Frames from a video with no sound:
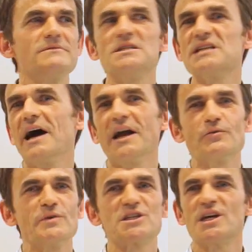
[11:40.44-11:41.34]

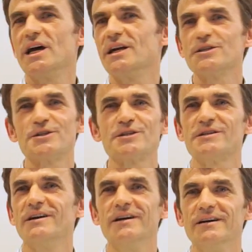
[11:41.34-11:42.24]
design
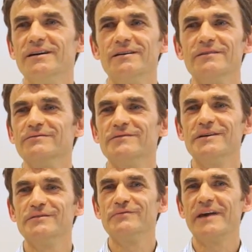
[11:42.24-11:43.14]
research,
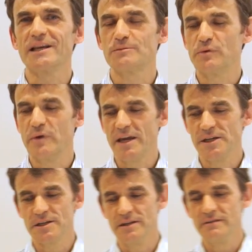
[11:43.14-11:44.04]
of
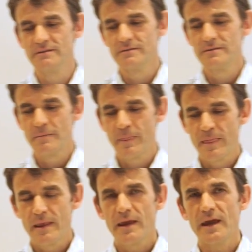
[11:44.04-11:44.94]
exploration.
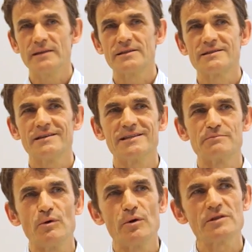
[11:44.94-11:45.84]

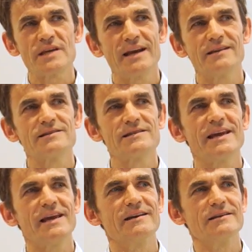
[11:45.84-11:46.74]
It's more setting the
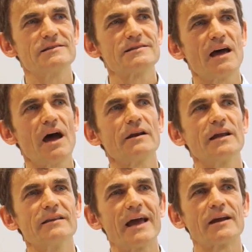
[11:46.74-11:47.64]
scene and
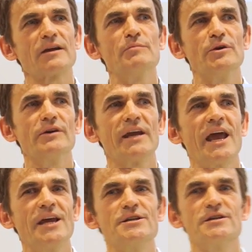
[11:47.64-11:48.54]
starting that
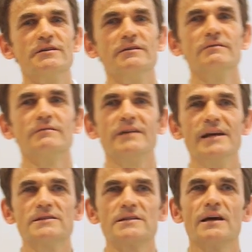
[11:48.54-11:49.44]
communication
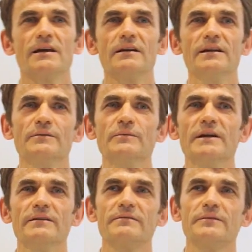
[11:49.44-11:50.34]
internally
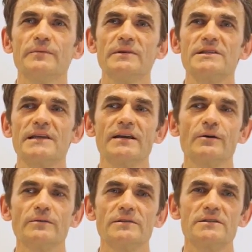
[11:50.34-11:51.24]
with
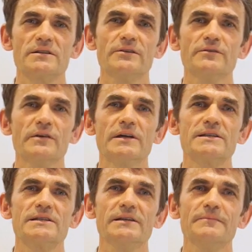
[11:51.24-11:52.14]
stakeholders at the
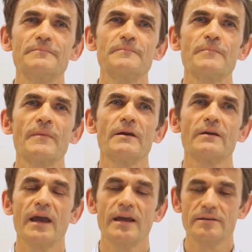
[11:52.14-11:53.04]
university.
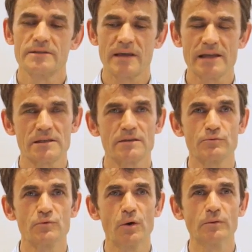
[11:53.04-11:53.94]
Okay, so that's the
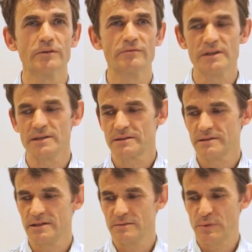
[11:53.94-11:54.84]
role of this
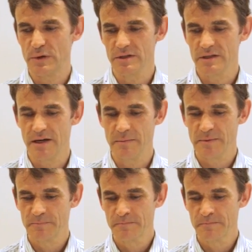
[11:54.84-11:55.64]
prototype.